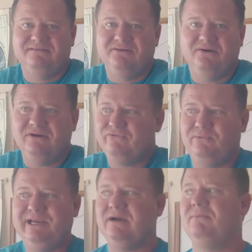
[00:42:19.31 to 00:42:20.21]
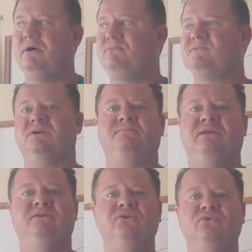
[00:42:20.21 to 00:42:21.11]
You know, if we come up with
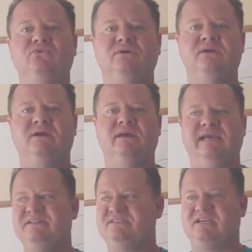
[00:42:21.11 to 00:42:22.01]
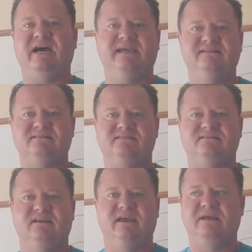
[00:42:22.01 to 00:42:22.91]
something new in
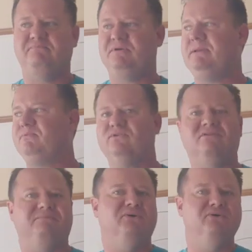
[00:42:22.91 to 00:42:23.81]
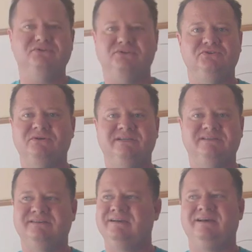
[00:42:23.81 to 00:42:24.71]
science and people are opposed to it,
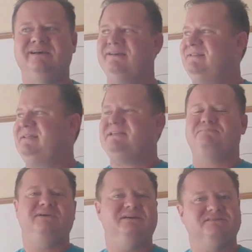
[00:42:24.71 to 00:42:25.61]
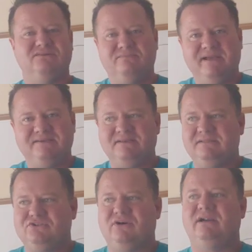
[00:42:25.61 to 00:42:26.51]
that's because they're
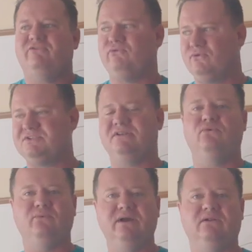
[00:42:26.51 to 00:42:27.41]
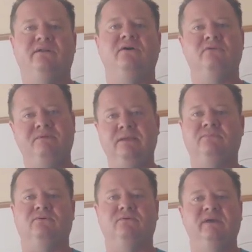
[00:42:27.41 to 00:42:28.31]
basically trying to force their will on other
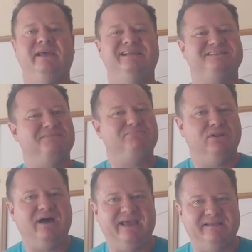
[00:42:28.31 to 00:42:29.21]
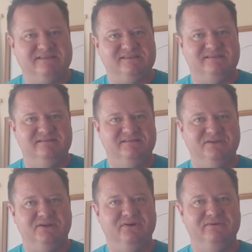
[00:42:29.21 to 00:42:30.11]
people. It's compliance, you
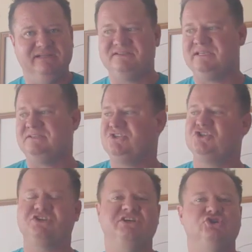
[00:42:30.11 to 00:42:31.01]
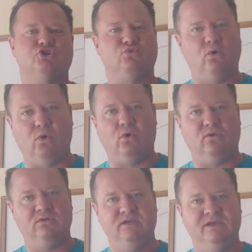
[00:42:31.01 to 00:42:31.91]
know, it's just
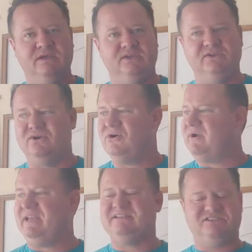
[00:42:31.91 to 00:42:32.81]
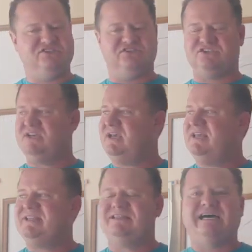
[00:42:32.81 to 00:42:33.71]
control, you know, and it's just,
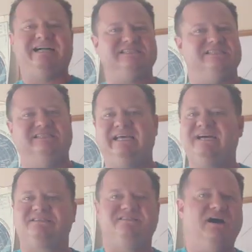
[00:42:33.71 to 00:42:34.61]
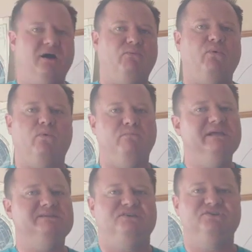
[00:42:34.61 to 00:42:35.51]
that's not what we're
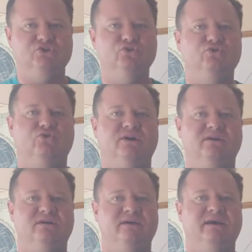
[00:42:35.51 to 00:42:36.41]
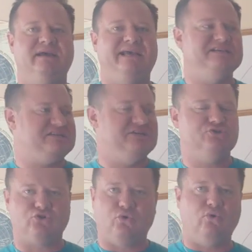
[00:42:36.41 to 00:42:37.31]
meant to do, is
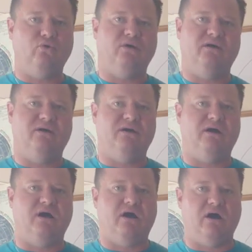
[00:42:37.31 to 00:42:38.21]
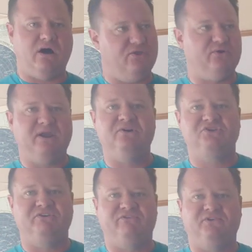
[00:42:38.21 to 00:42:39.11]
control other
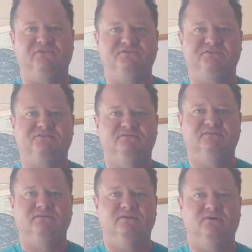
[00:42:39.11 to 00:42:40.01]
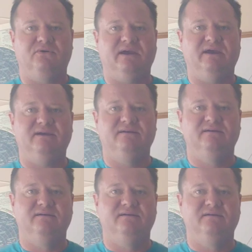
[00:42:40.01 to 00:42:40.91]
energy fields, okay?
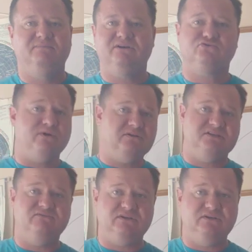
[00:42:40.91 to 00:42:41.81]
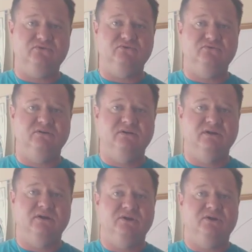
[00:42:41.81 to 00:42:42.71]
Because relative to you,
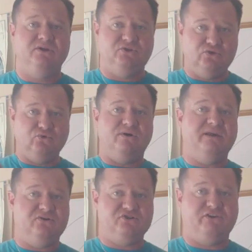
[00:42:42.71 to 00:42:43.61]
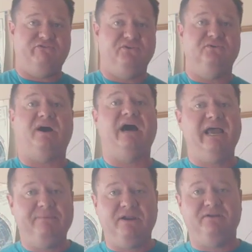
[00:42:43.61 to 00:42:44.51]
you are an energy field, I
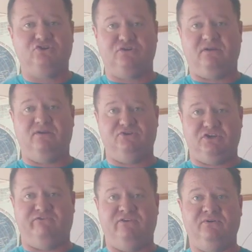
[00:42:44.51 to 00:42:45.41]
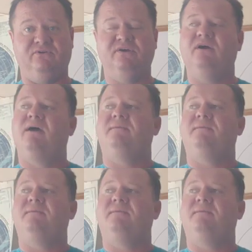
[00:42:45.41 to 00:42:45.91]
am an energy field.